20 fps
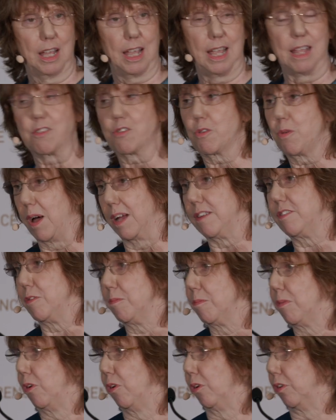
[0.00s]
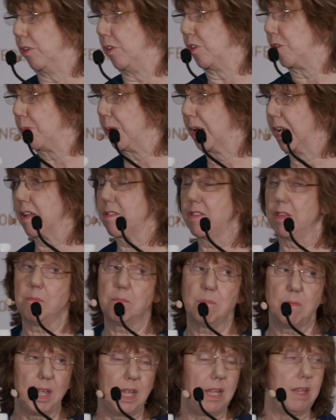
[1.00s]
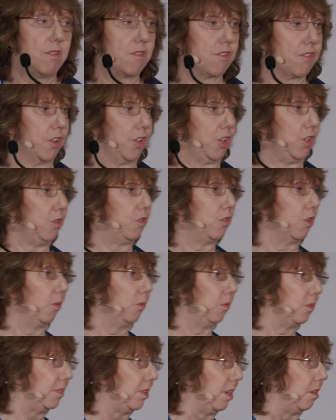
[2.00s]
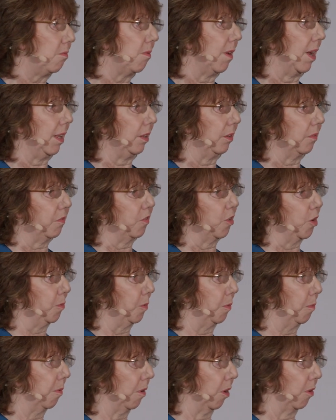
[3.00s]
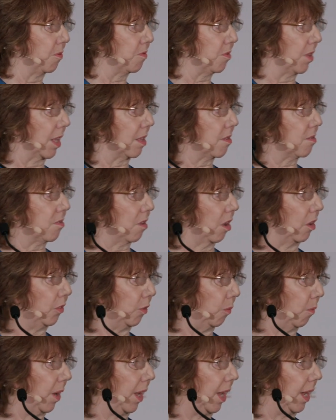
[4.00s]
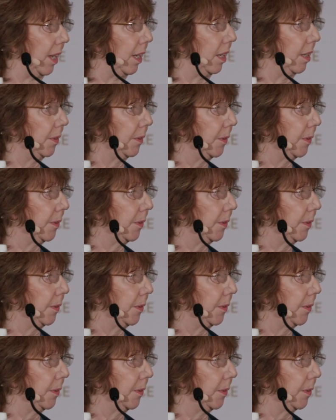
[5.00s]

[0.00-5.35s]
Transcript: It's quite important because it means that you don't derail the formal process on the way.